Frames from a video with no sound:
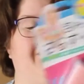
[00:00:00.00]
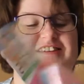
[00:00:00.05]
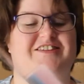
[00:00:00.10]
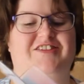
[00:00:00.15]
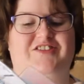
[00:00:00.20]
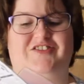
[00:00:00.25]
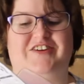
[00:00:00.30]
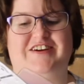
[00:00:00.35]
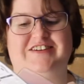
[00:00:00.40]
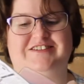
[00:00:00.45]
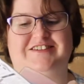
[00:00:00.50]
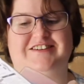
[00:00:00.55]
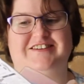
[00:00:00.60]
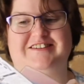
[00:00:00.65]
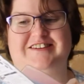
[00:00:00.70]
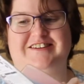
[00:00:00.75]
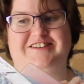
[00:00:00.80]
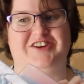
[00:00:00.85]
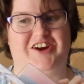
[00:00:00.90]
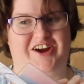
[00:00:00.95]
then the rest
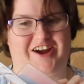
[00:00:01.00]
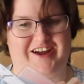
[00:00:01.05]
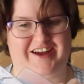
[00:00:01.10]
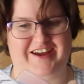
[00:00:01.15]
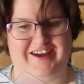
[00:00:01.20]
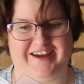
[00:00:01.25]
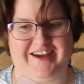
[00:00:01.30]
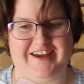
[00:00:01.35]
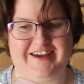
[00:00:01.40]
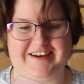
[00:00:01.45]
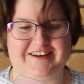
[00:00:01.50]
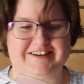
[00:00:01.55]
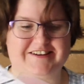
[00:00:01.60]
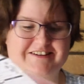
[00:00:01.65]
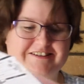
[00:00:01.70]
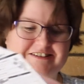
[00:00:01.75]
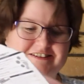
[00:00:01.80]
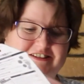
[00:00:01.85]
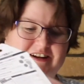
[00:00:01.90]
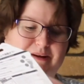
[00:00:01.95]
is
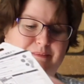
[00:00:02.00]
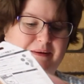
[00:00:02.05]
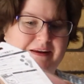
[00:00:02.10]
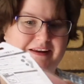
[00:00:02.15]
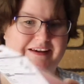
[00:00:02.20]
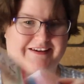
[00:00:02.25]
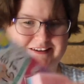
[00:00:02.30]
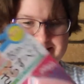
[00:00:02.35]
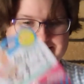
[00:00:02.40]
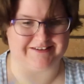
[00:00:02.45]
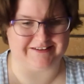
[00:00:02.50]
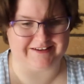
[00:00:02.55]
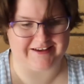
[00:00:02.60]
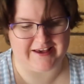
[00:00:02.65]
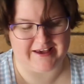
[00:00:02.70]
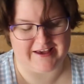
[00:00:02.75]
in Japanese.